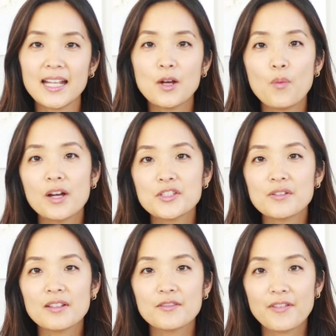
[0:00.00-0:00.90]
and I want
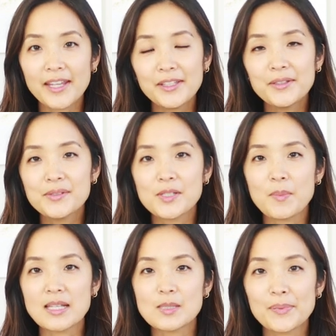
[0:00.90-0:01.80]
to invite you to
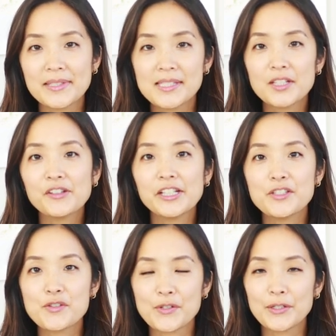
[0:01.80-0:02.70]
my Spencerian
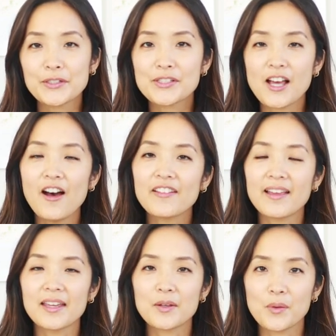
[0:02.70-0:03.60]
Strokes
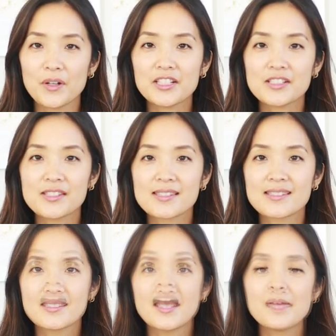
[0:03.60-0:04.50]
online
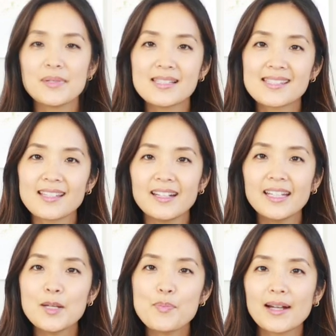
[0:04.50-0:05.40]
course. I've been
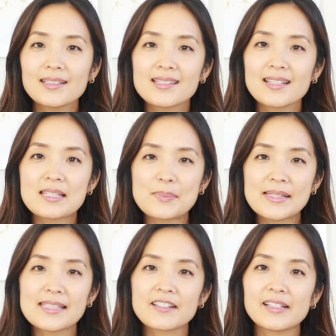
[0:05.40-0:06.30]
studying and practicing
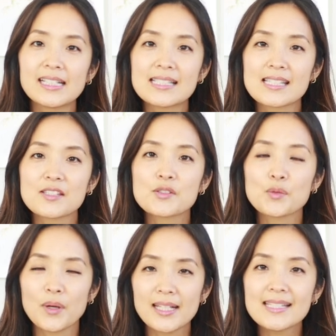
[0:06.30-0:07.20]
Spencerian since
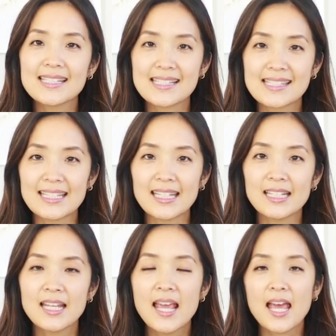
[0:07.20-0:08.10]

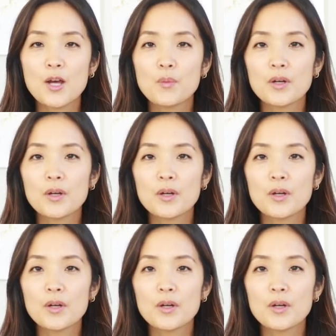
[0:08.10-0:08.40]
2016, and